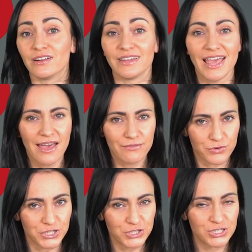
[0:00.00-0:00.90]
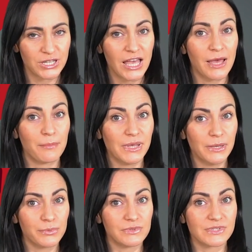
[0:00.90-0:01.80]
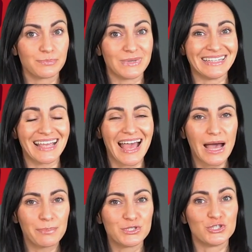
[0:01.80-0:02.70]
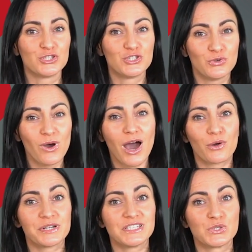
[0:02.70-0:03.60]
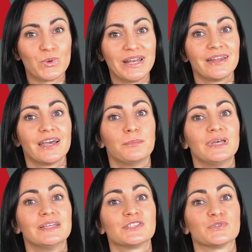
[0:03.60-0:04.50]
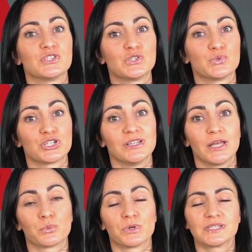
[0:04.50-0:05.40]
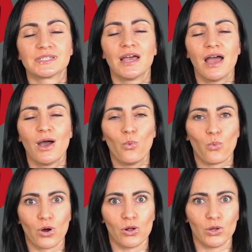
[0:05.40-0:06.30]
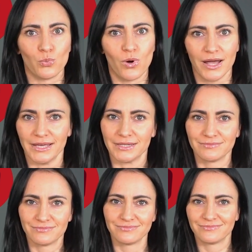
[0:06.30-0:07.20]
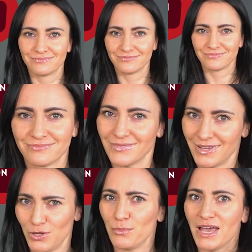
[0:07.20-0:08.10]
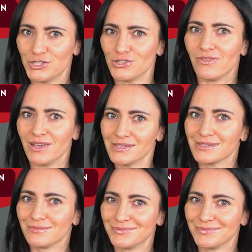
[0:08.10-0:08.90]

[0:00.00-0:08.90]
on average, people spend up to two hours, twenty-nine minutes on social networks worldwide. Can you imagine this?